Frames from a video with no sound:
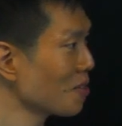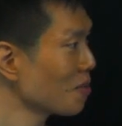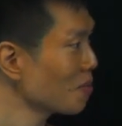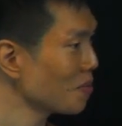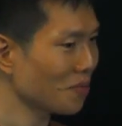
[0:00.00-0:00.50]

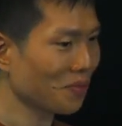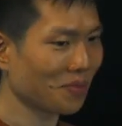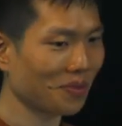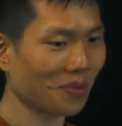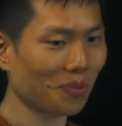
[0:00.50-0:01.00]

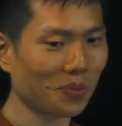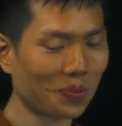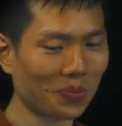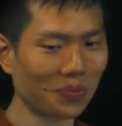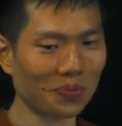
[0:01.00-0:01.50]

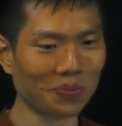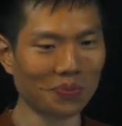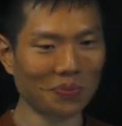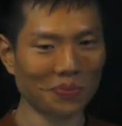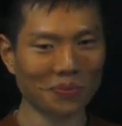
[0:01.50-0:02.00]

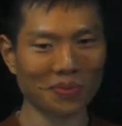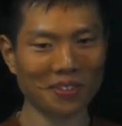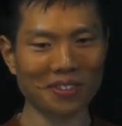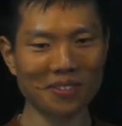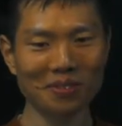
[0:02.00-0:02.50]

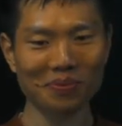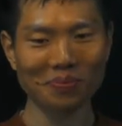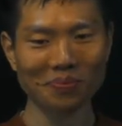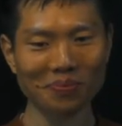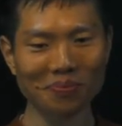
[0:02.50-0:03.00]

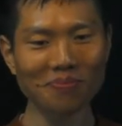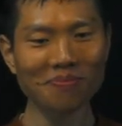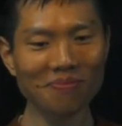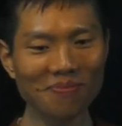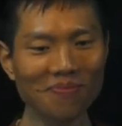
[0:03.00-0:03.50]

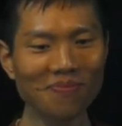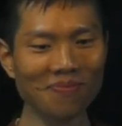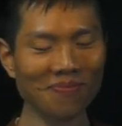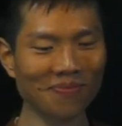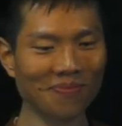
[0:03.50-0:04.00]

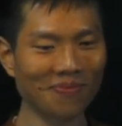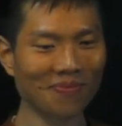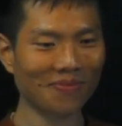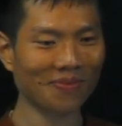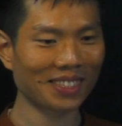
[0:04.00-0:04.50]

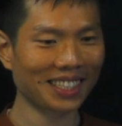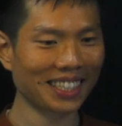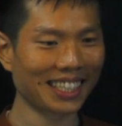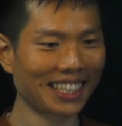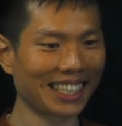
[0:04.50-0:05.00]

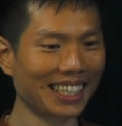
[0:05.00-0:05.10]
No words are spoken by the person on screen.